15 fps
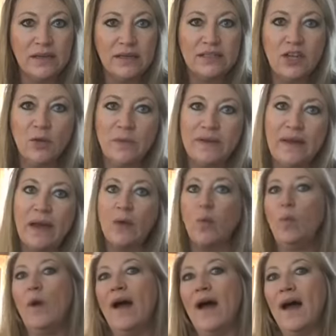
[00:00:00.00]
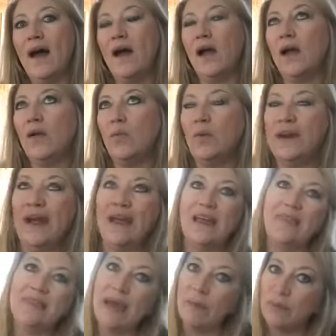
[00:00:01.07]
Don't be like, well, when I
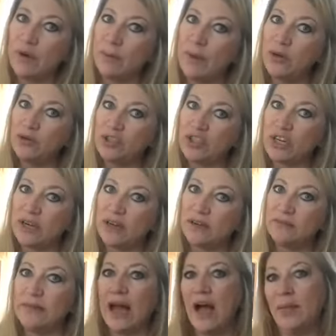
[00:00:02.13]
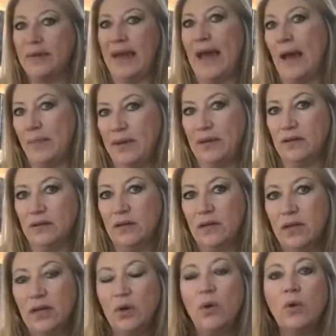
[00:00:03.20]
get that promotion, I'll be happy.
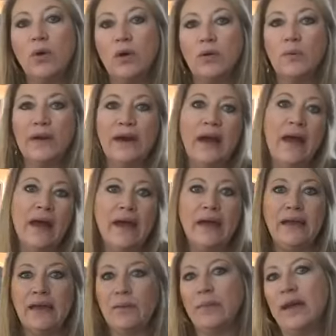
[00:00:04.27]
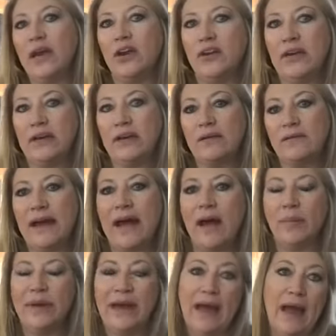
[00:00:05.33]
Or when I get married,
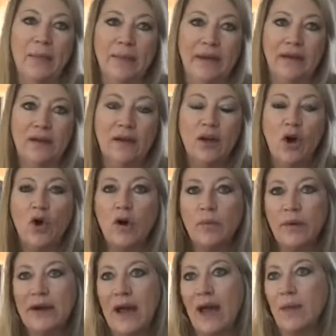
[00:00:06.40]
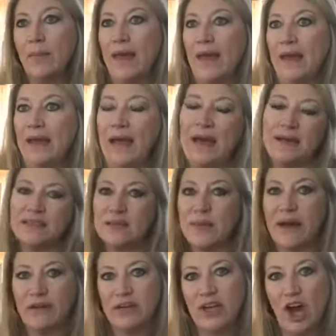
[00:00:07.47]
I'll be happy. Or when I make X
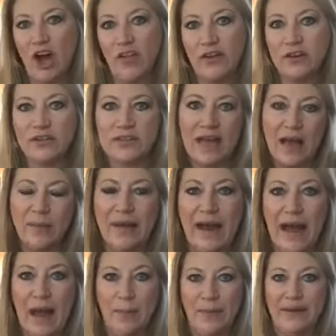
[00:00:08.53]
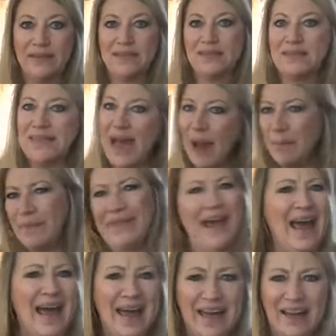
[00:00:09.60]
amount of dollars, I'll be happy. Stop
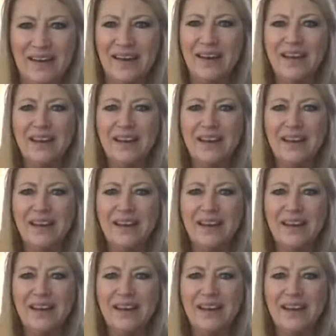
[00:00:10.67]
that.